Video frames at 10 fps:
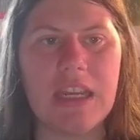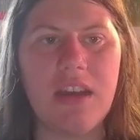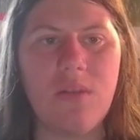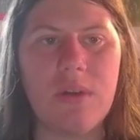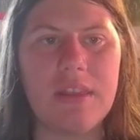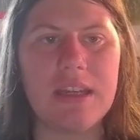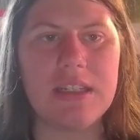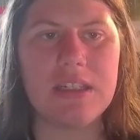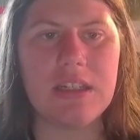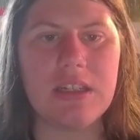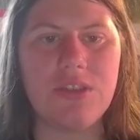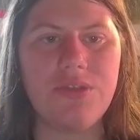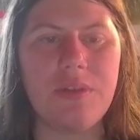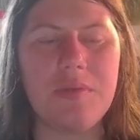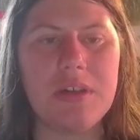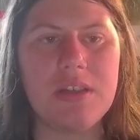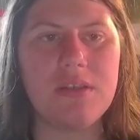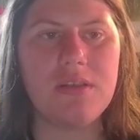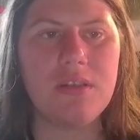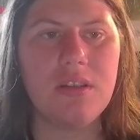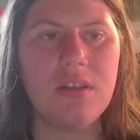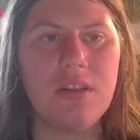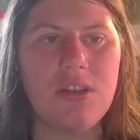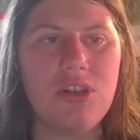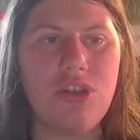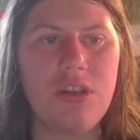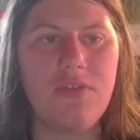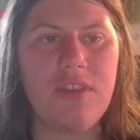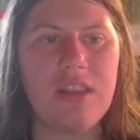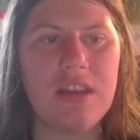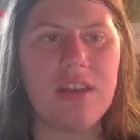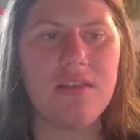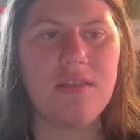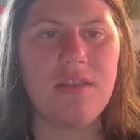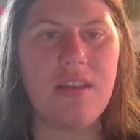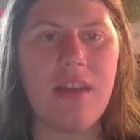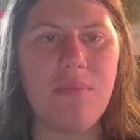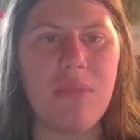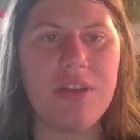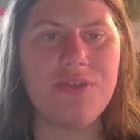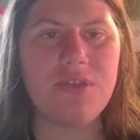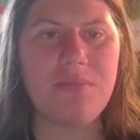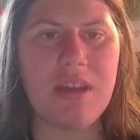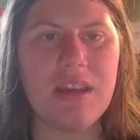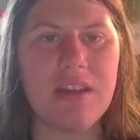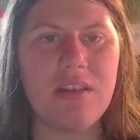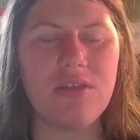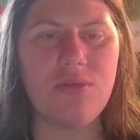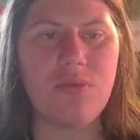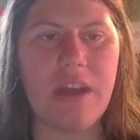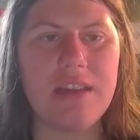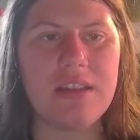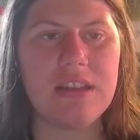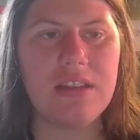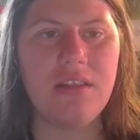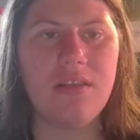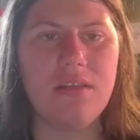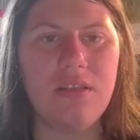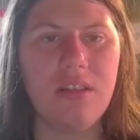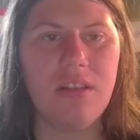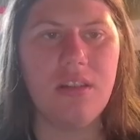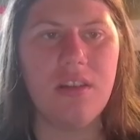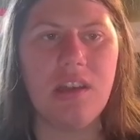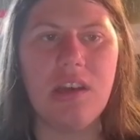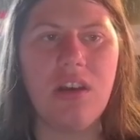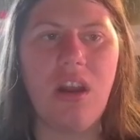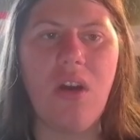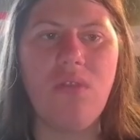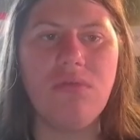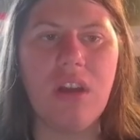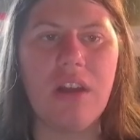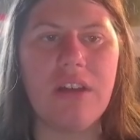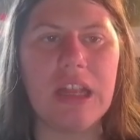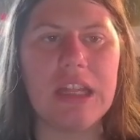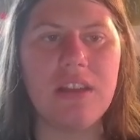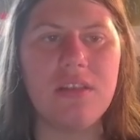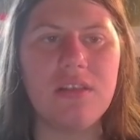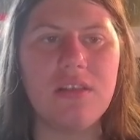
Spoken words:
kind of want that to touch. Do I want to shift things that much to make it do that thing? No, not really.